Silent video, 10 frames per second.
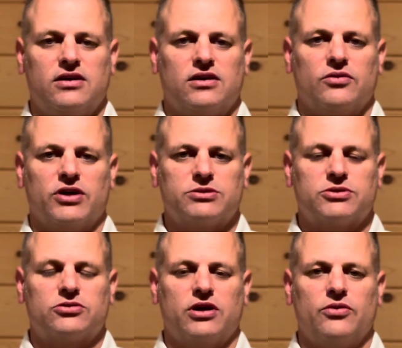
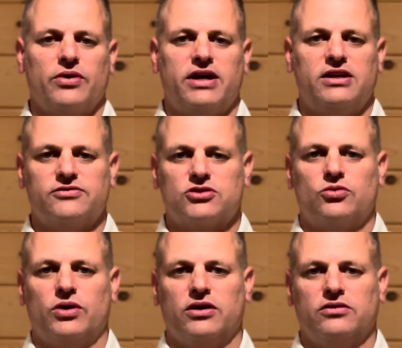Respiratory rate of
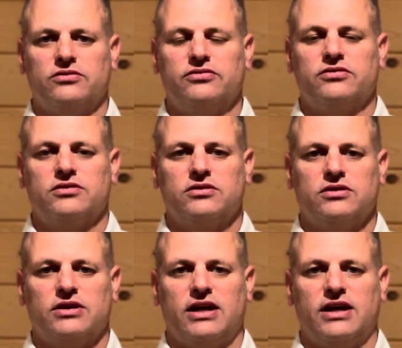12.
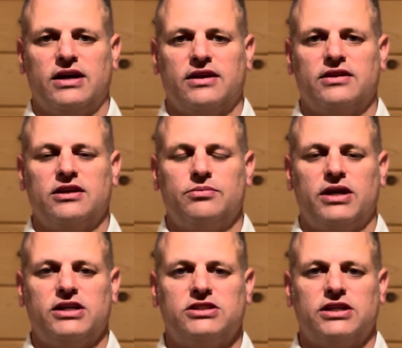And the
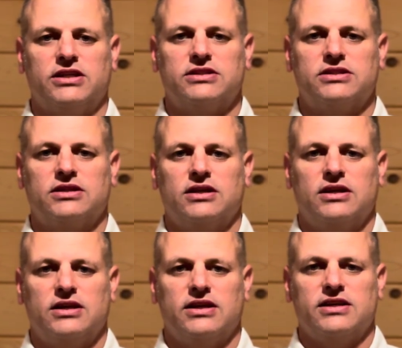patient
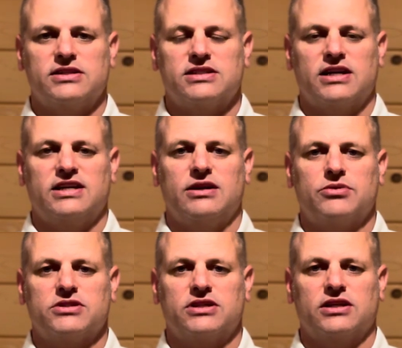is
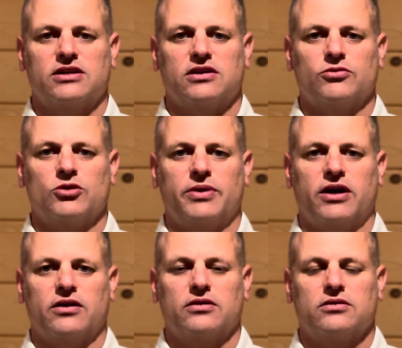98% on room
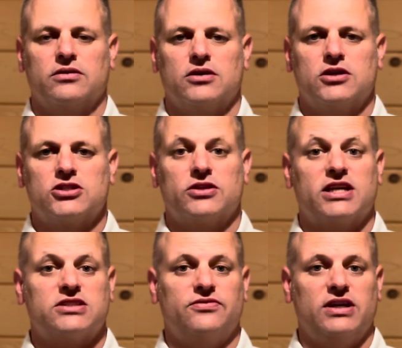air. So
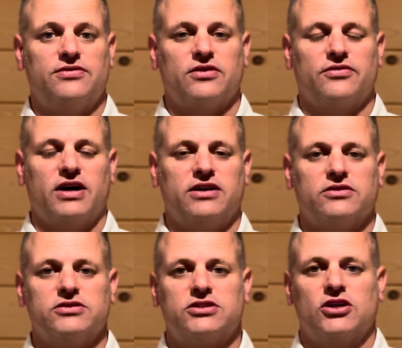that's V for
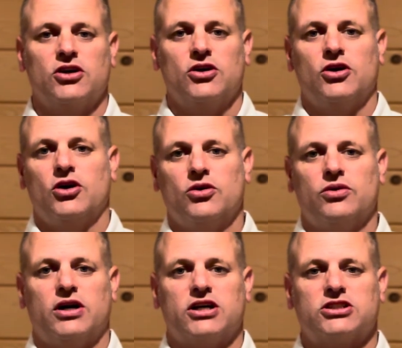vitals. O,
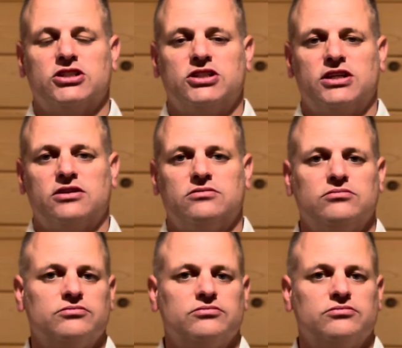oxygen.